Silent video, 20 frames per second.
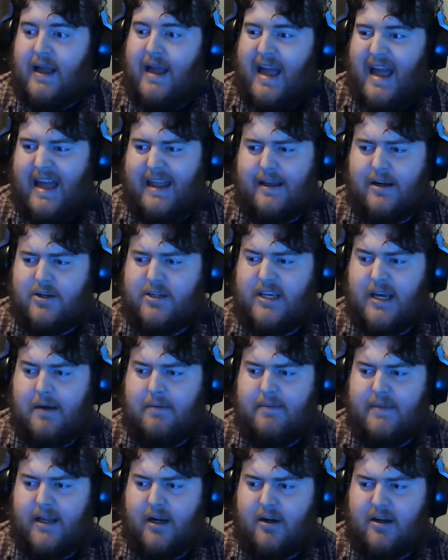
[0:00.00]
And there's
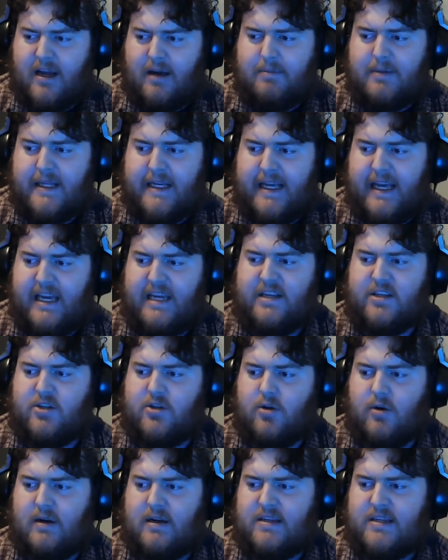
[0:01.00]
some there are a couple of Kane
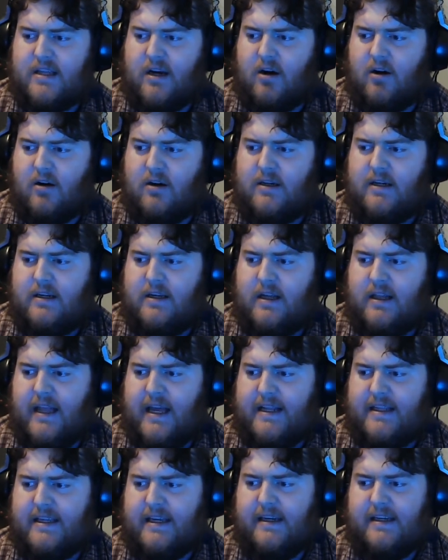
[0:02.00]
stories that aren't
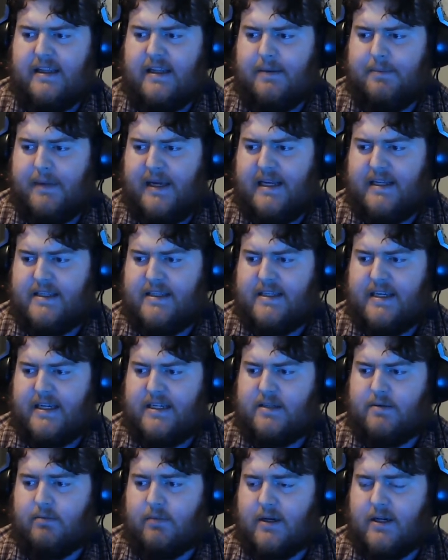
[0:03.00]
collected in the main
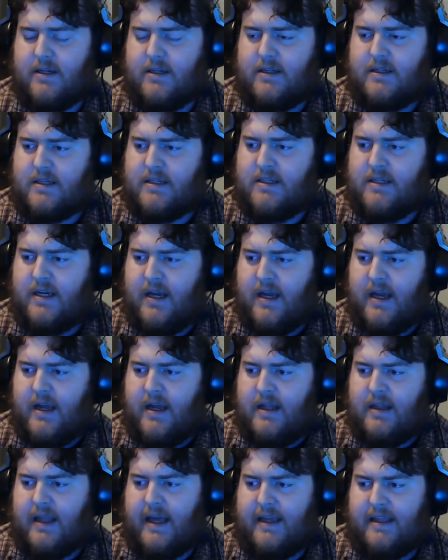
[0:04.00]
six books.
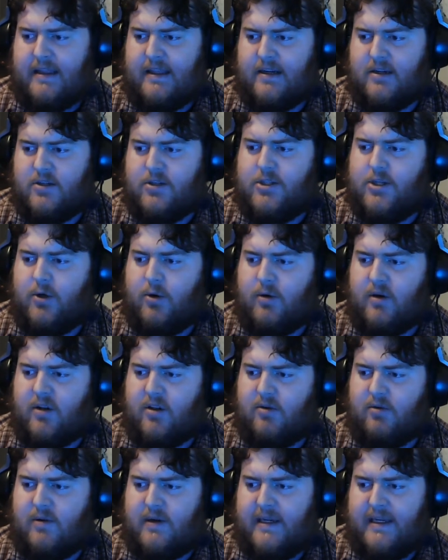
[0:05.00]
Like there's two or
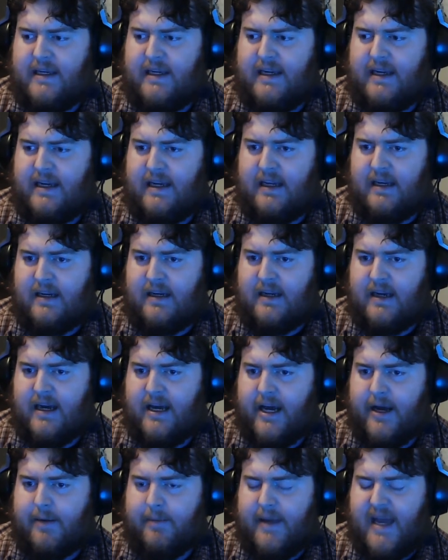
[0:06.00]
three in
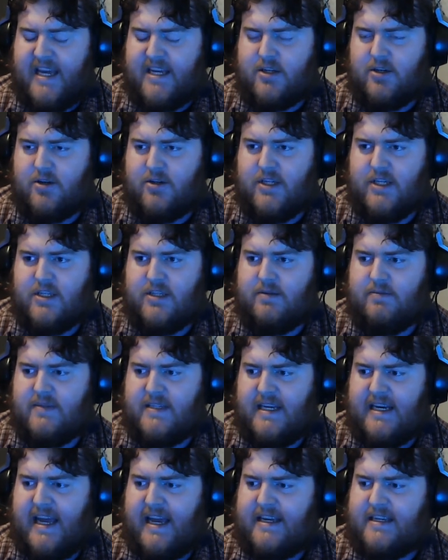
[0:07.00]
um, Exorcisms
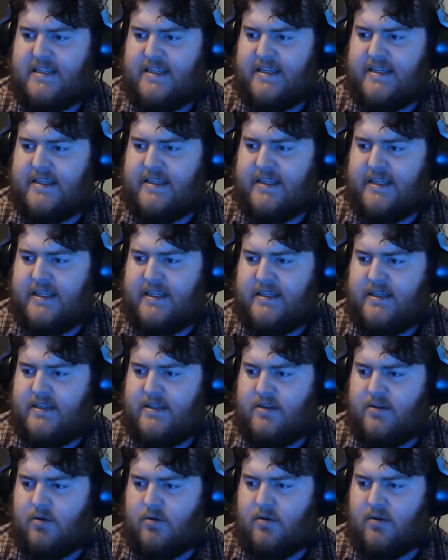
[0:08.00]
and
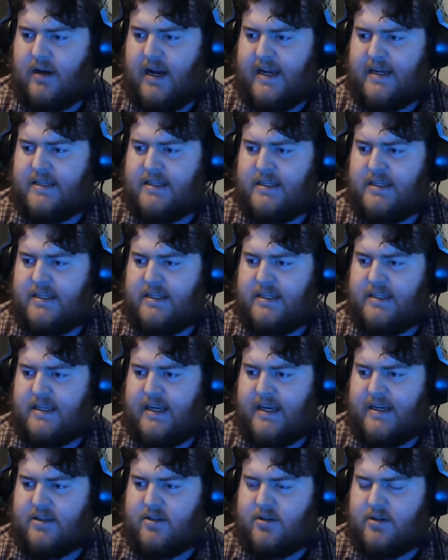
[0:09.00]
Ecstasies or Ecstasies and
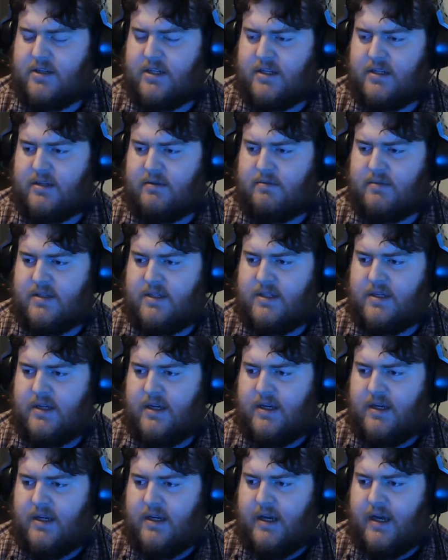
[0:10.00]
Exorcisms.
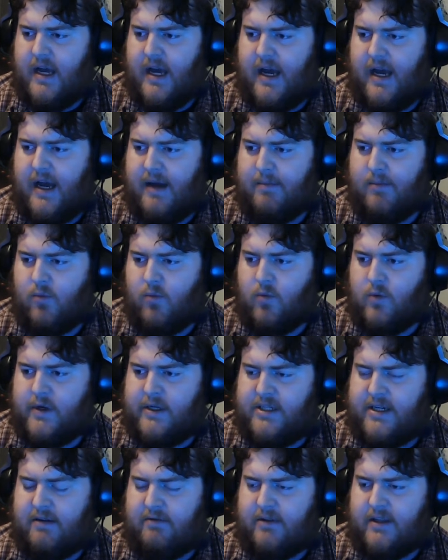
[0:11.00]
Um,
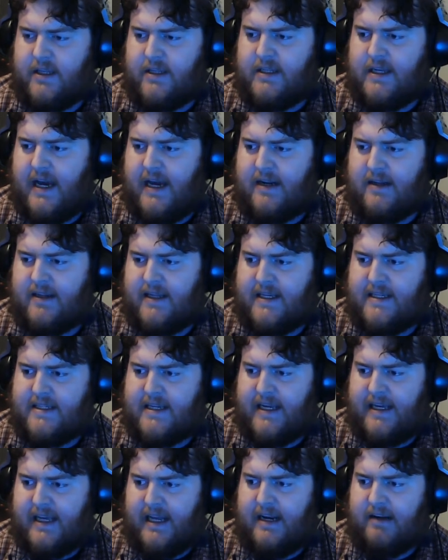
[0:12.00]
whichever the title is,
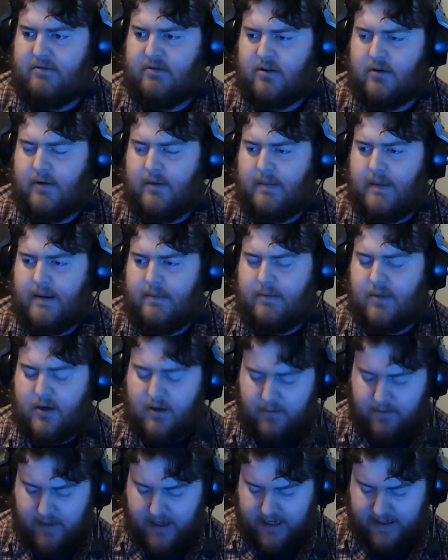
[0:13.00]
I can never
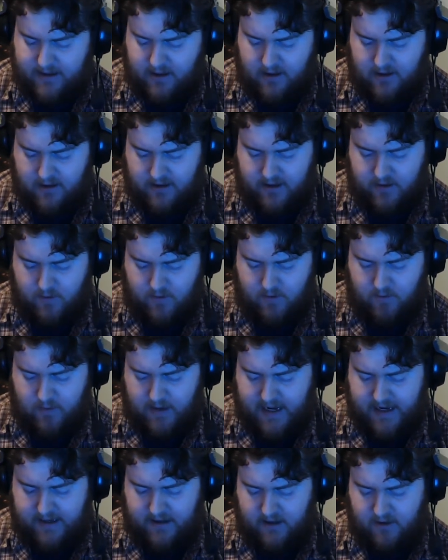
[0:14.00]
remember by Karl Edward
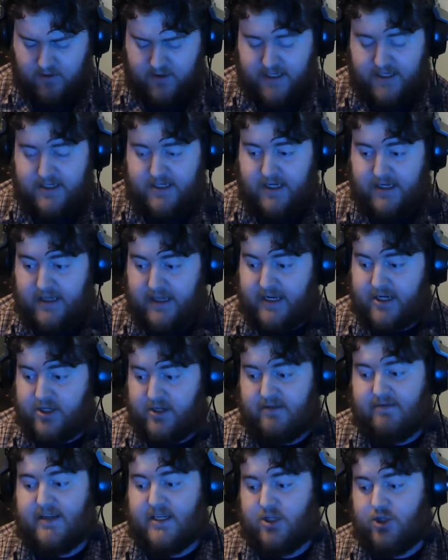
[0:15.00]
Wagner. That's a
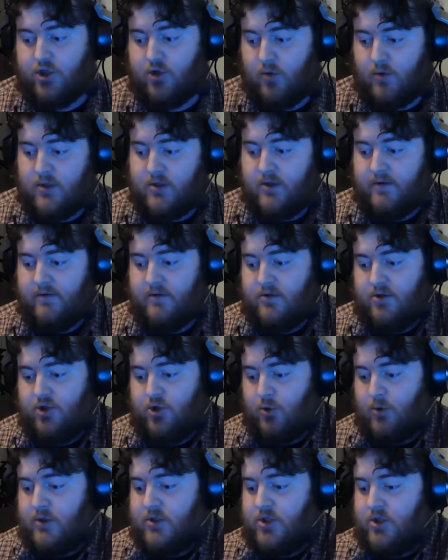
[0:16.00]
collection of his short
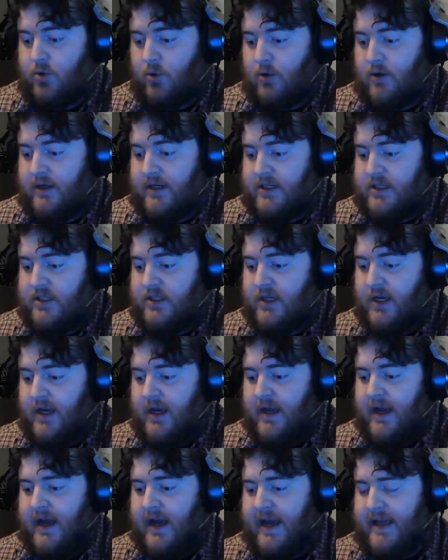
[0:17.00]
short stories.
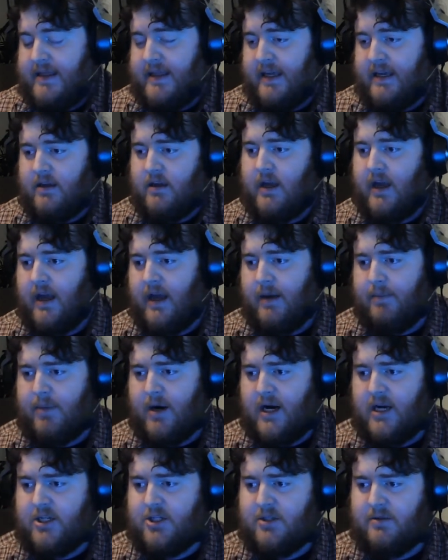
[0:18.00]
I think a uh,
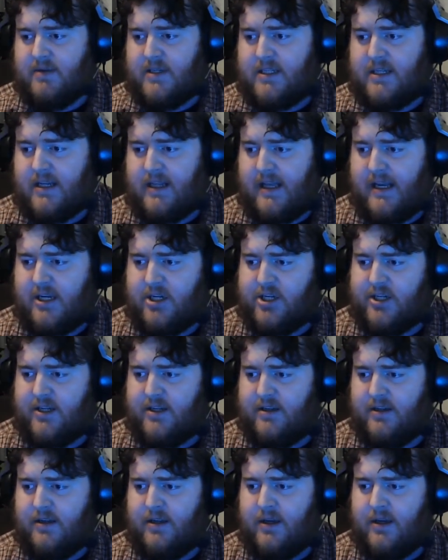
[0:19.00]
posthumous collection.